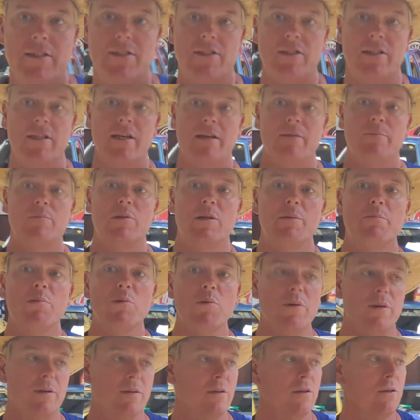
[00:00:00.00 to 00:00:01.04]
So yeah, you
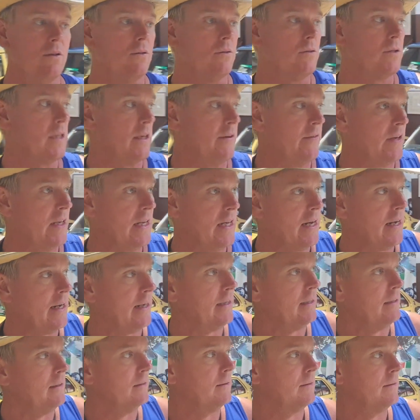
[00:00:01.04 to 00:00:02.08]
bought it new,
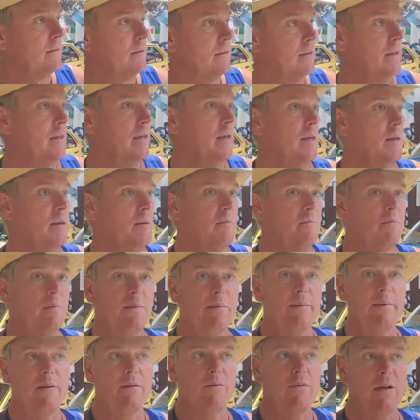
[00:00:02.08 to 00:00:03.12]
78,
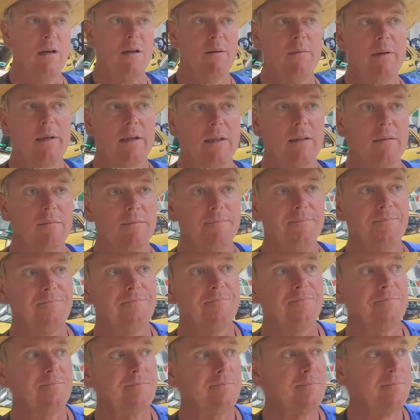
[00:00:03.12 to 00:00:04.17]
probably around about
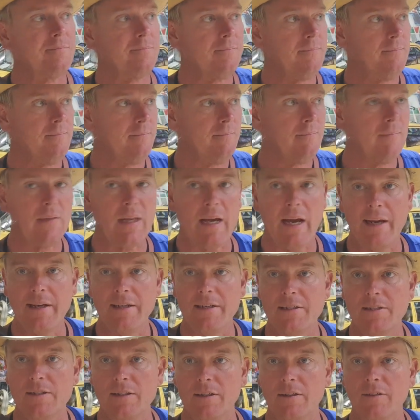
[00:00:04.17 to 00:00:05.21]

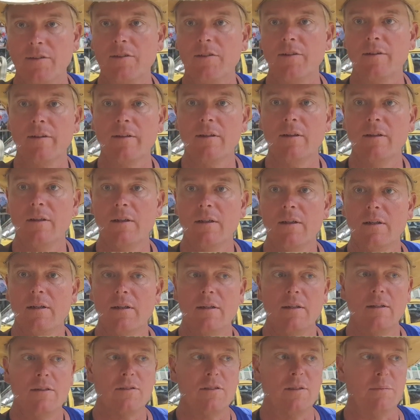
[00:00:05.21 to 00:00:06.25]
86,
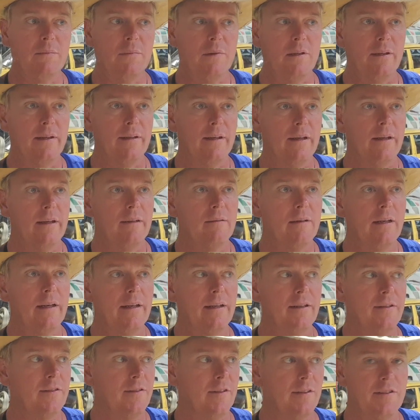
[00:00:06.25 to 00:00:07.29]
something like that,
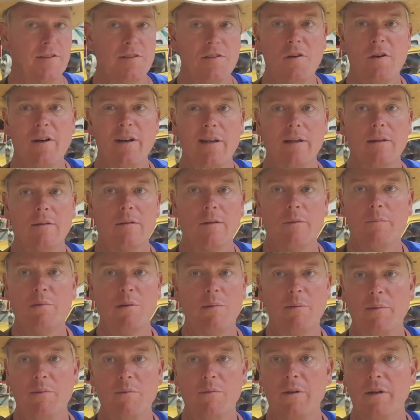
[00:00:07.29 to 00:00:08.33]
86, 90. You
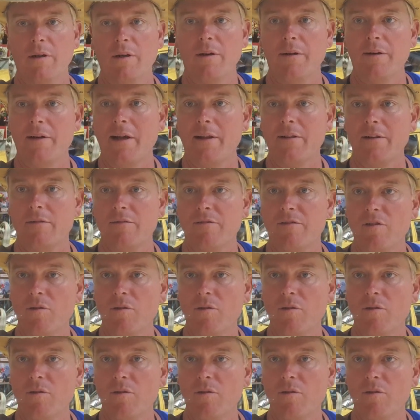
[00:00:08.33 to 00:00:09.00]
probably wouldn't have got nothing